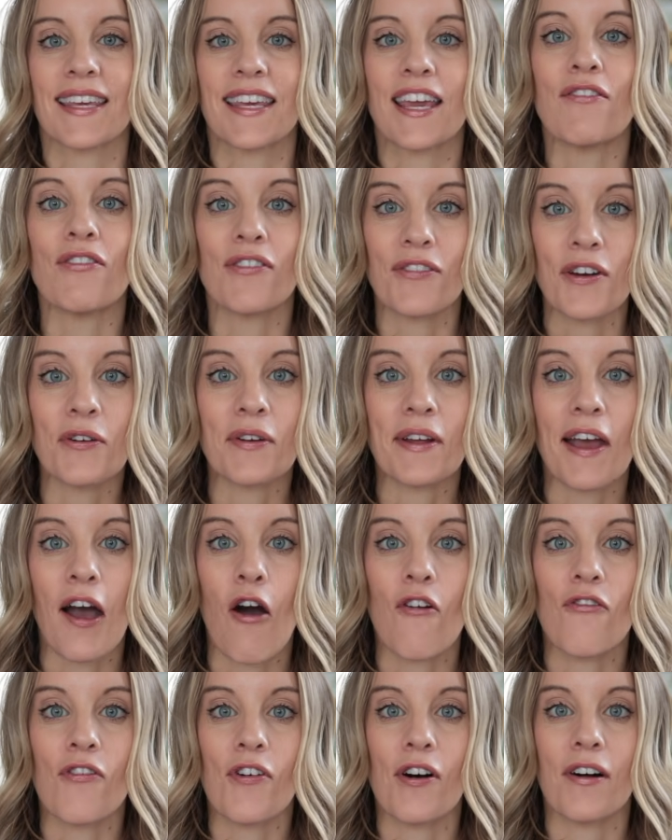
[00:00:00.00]
If you found it
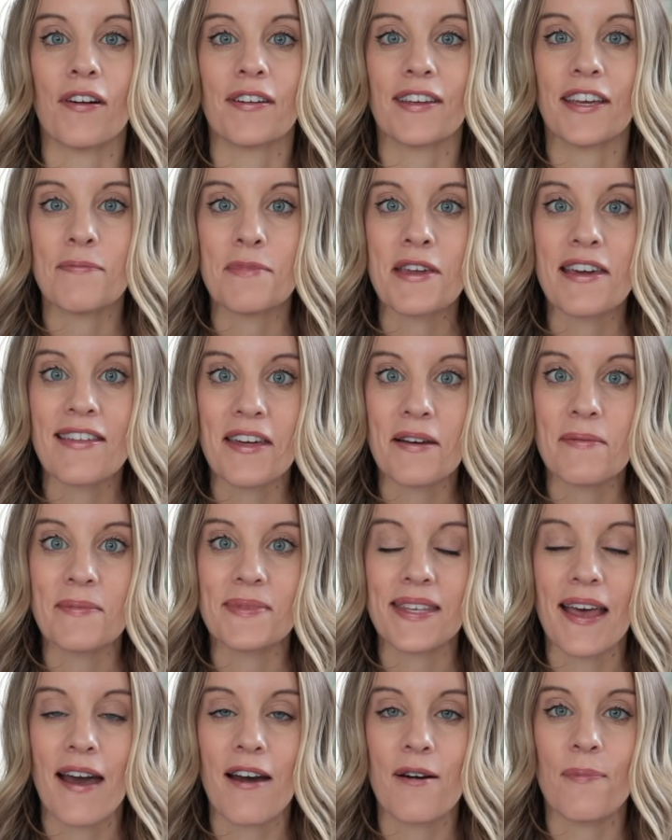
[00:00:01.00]
helpful, give me a
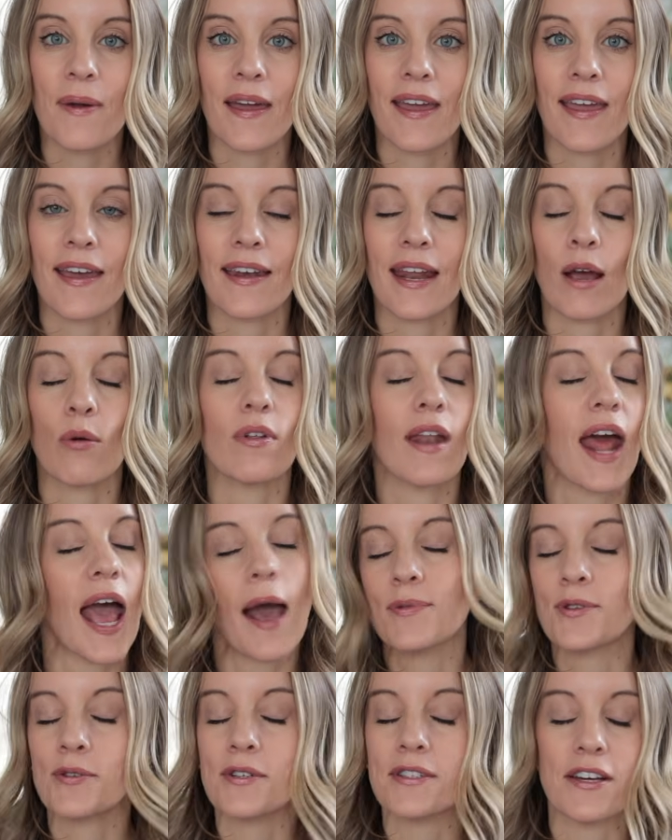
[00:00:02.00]
thumbs up, and I would
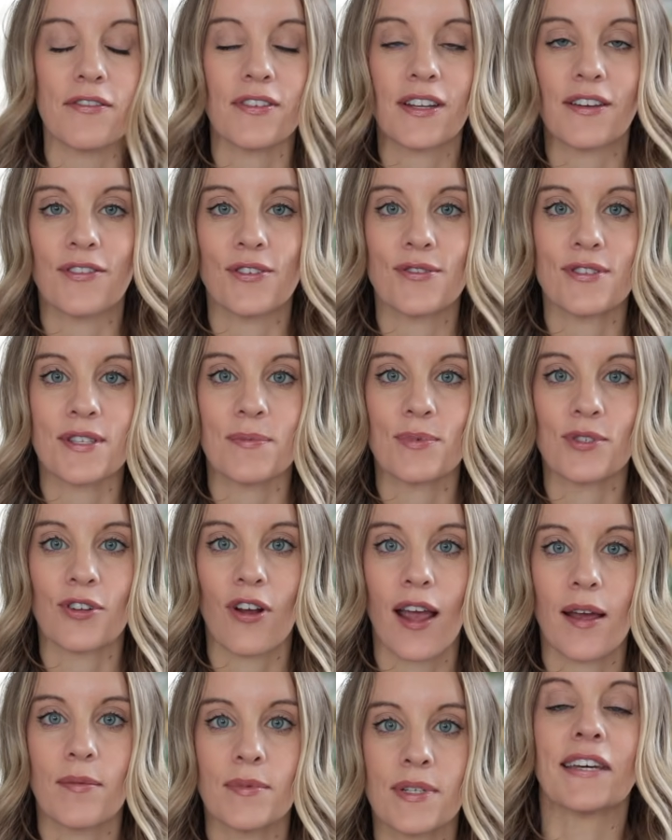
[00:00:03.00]
absolutely love it if you
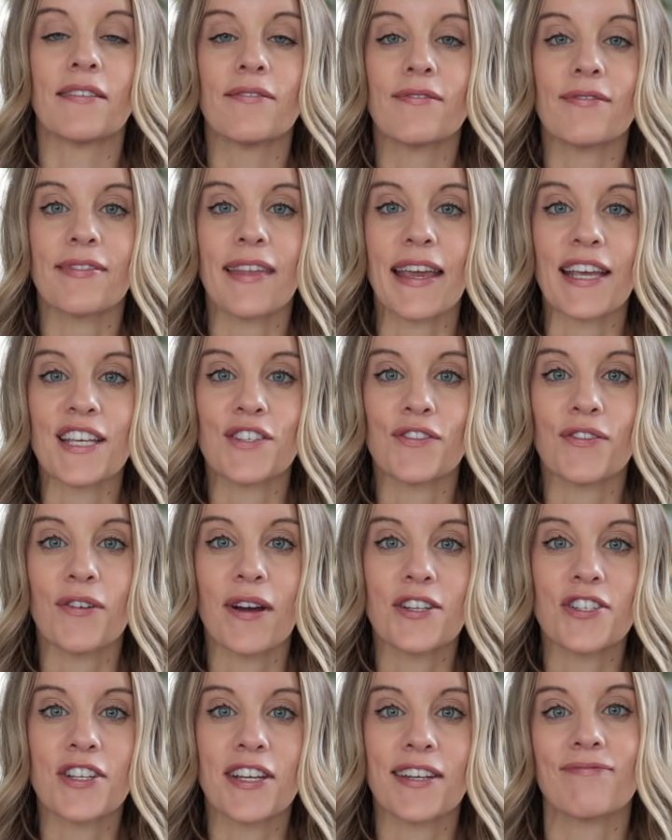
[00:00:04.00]
subscribed. Thanks for
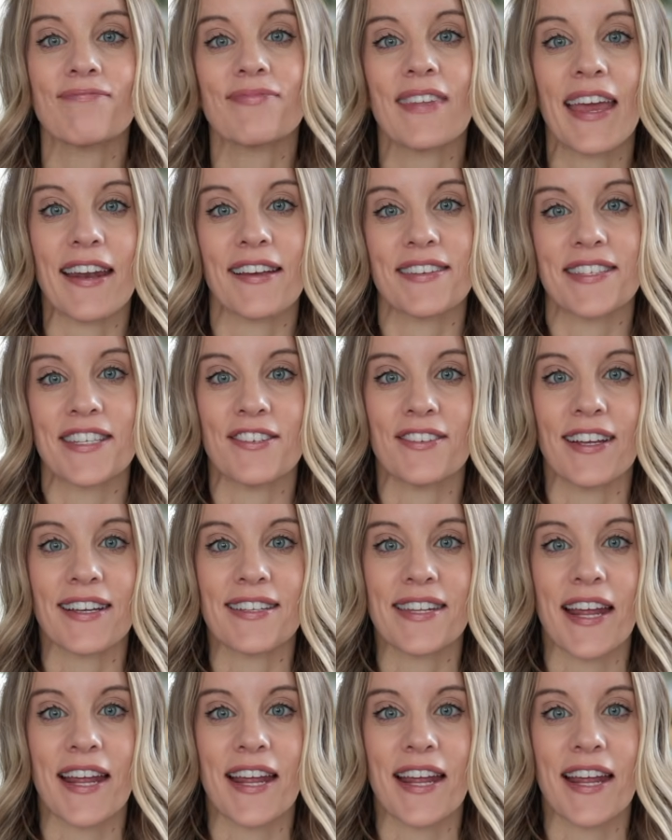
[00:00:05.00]
watching, and I'll see you next